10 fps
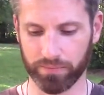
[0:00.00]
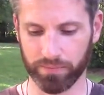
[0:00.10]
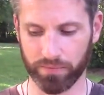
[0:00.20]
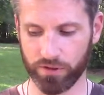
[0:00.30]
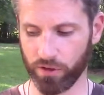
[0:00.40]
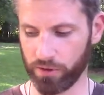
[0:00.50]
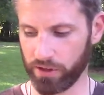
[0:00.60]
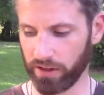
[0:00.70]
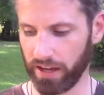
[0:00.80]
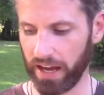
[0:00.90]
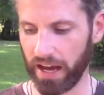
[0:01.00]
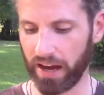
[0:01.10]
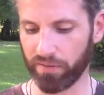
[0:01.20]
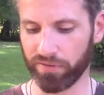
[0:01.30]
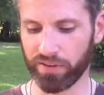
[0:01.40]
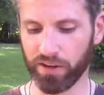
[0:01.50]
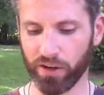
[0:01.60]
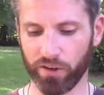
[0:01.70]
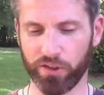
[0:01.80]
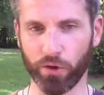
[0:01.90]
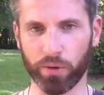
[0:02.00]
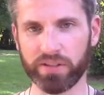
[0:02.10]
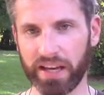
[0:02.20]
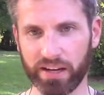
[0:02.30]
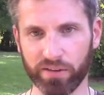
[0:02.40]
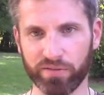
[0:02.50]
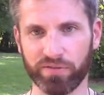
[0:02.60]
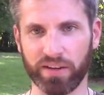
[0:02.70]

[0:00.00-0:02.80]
So you're going to have authoritative